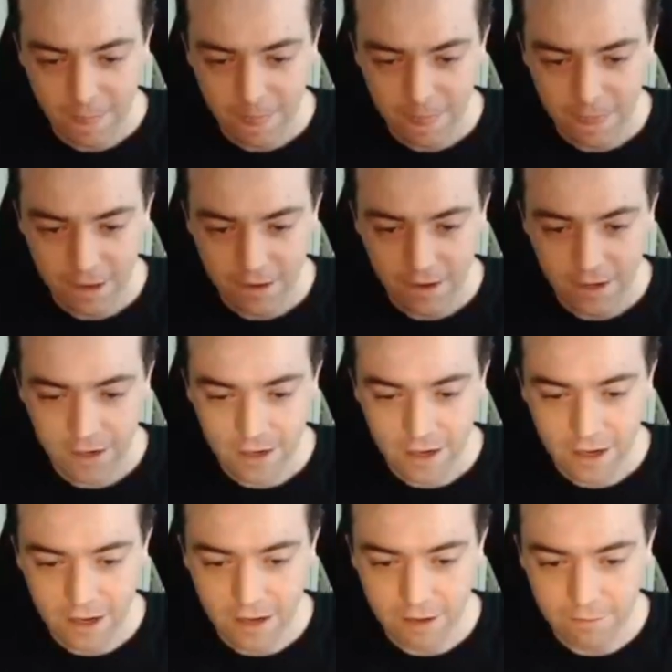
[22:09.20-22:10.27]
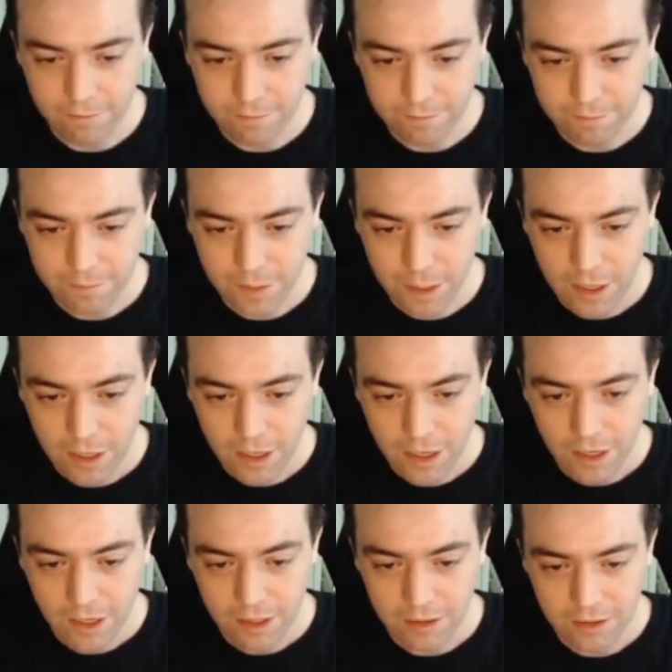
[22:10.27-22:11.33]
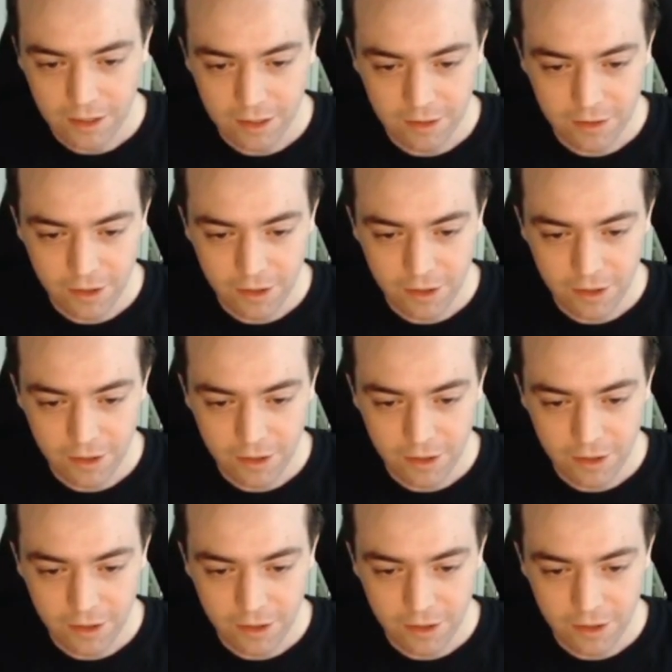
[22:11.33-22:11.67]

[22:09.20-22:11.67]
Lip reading: Alright, little